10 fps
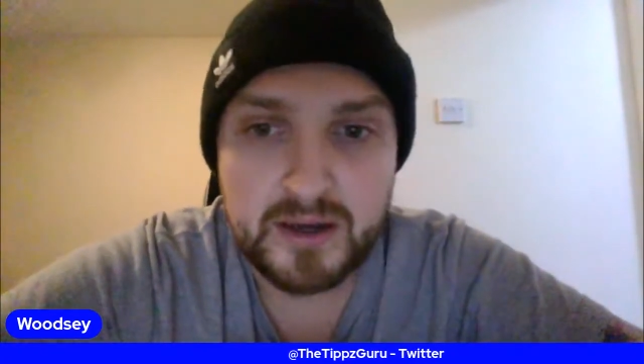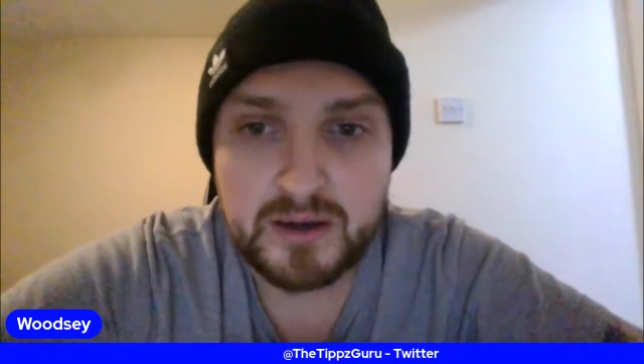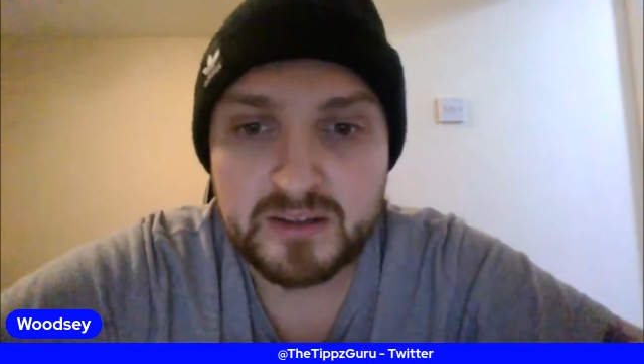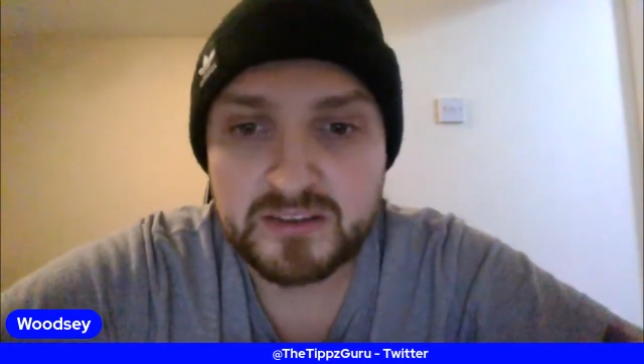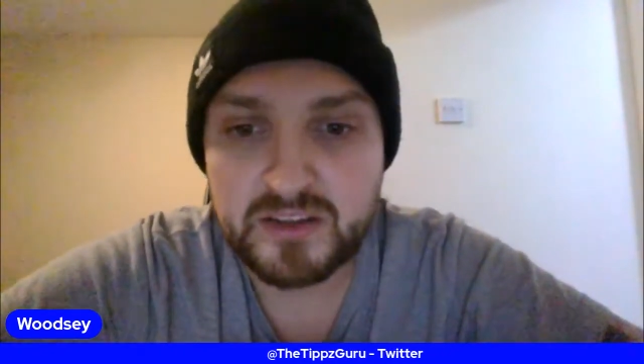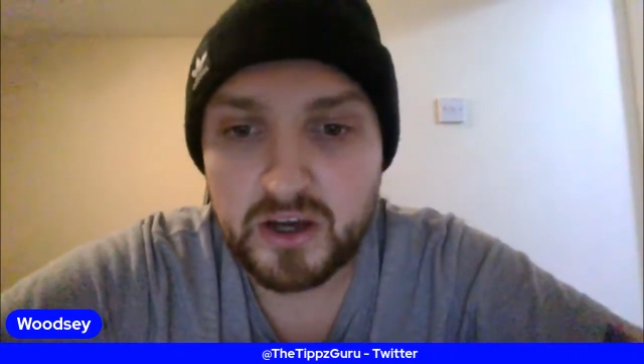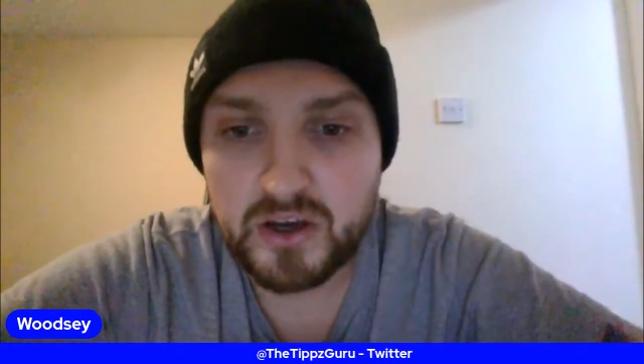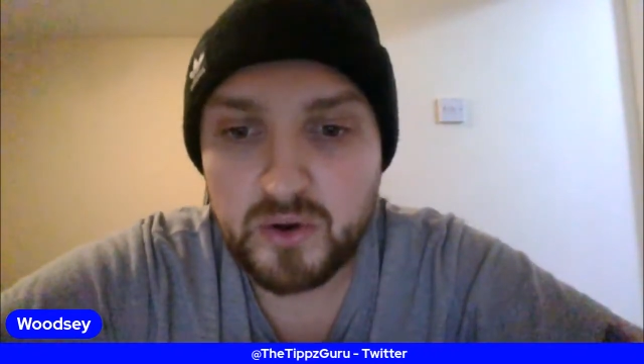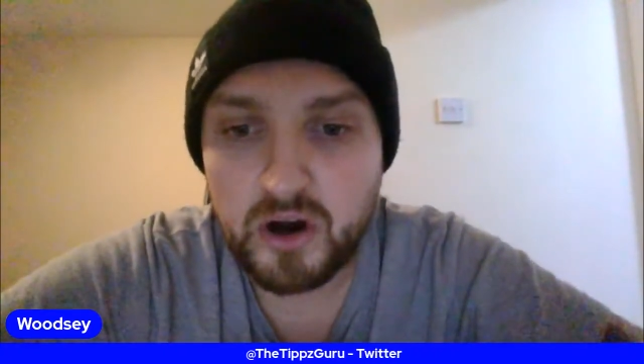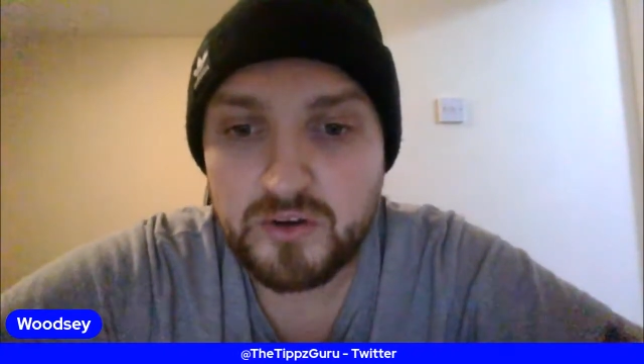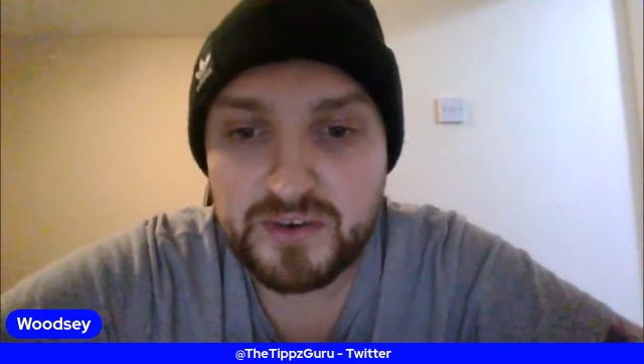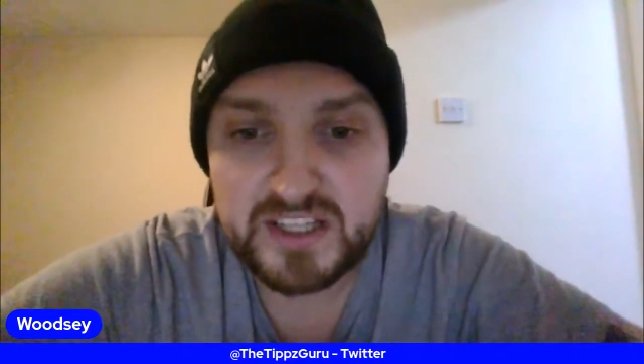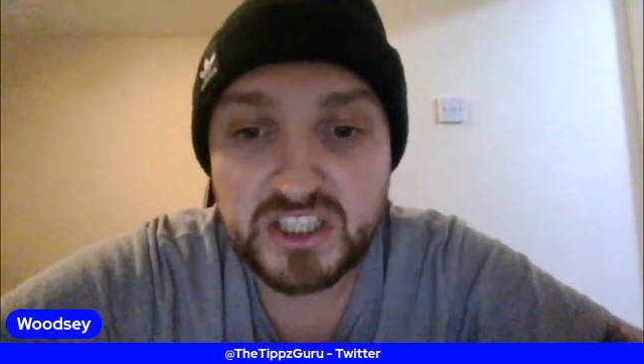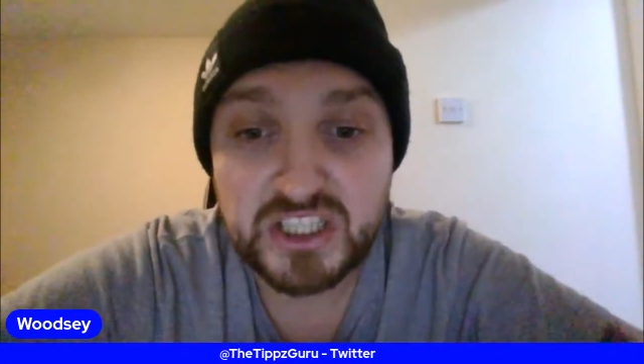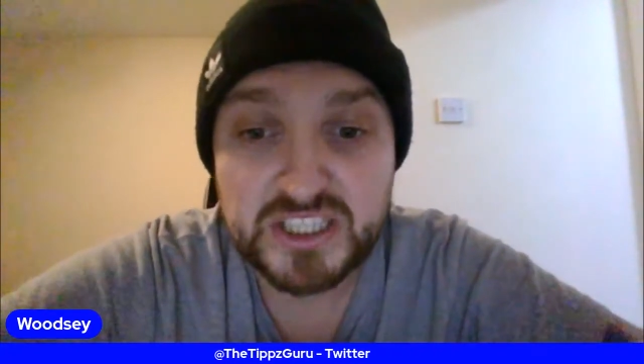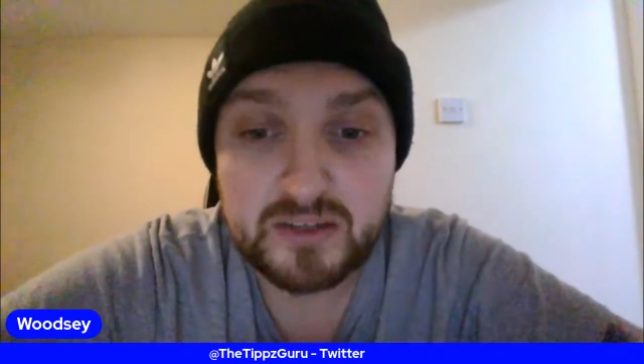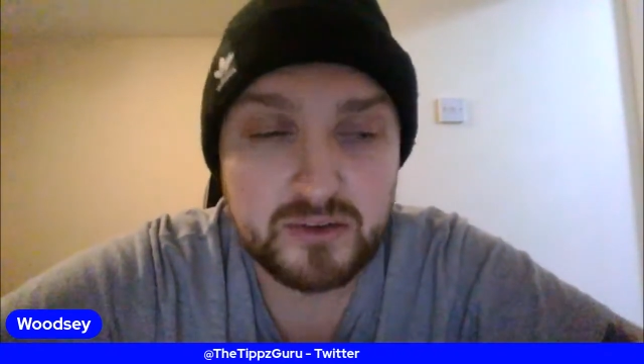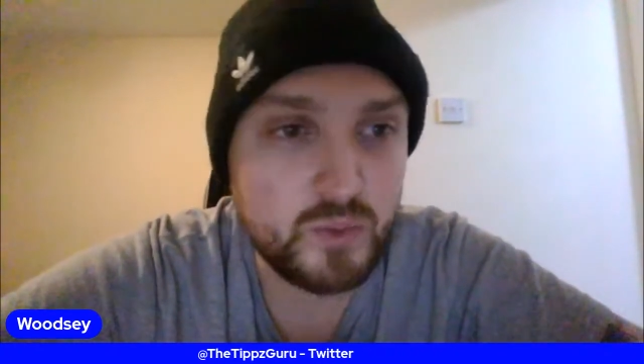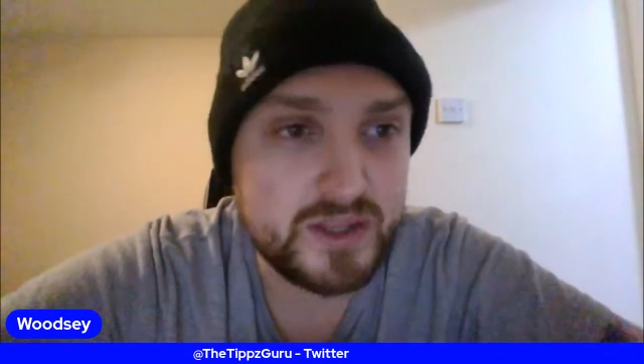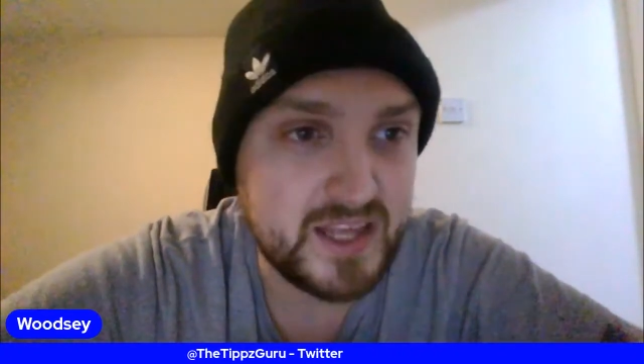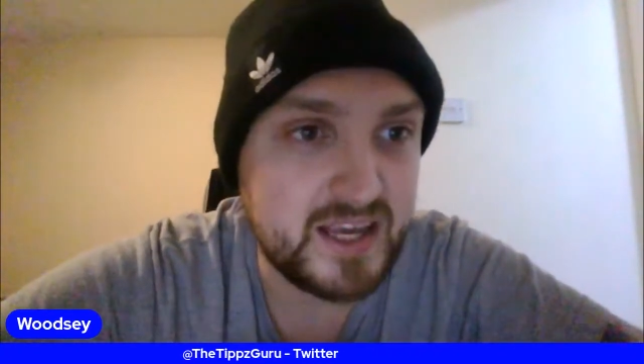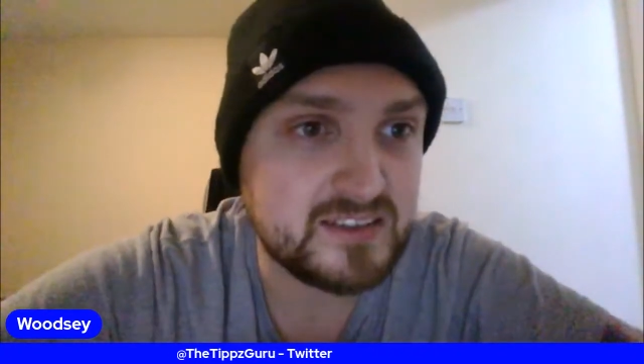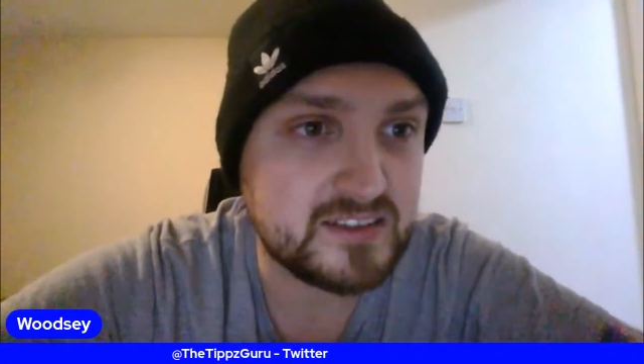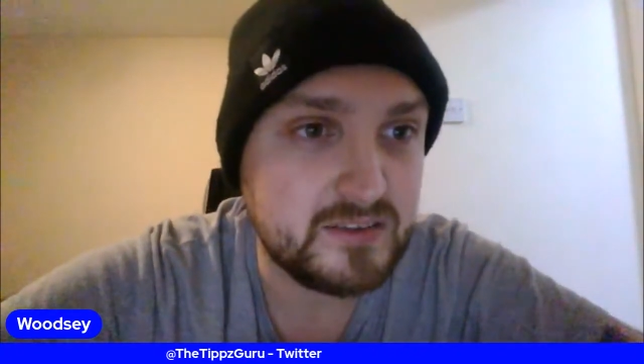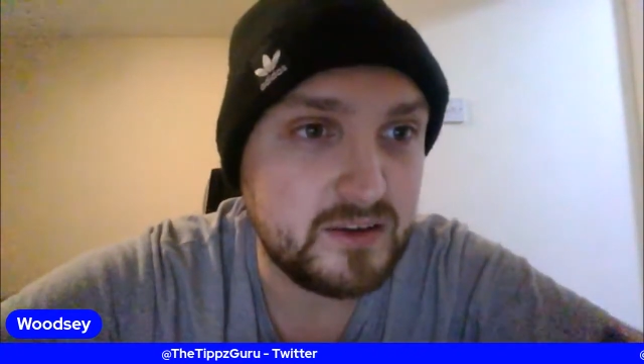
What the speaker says: So hopefully Shishkin can win this.